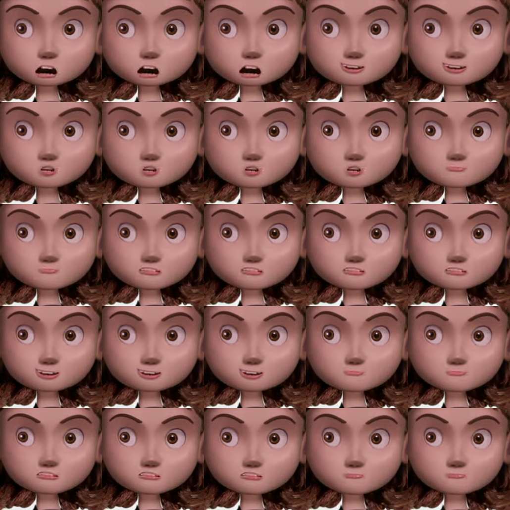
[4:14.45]
in your web
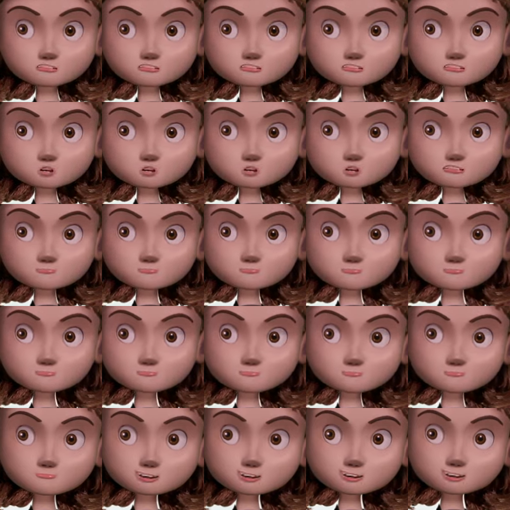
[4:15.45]
page backgrounds,
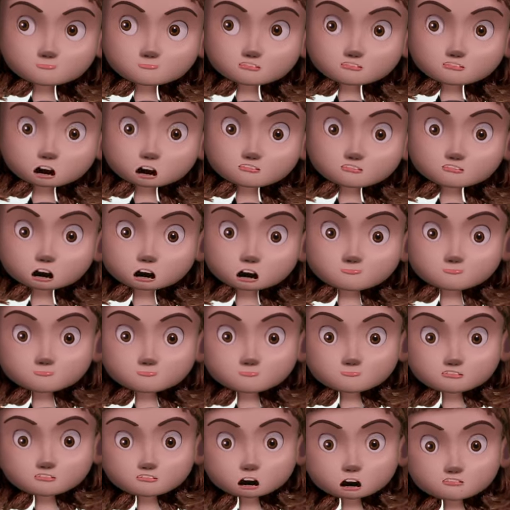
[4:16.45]
layout design,
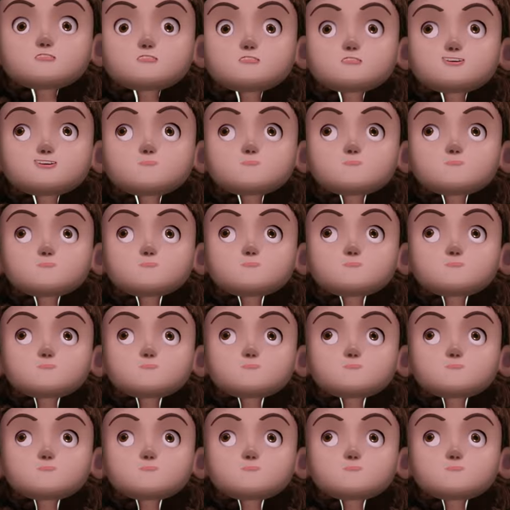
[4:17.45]
packaging,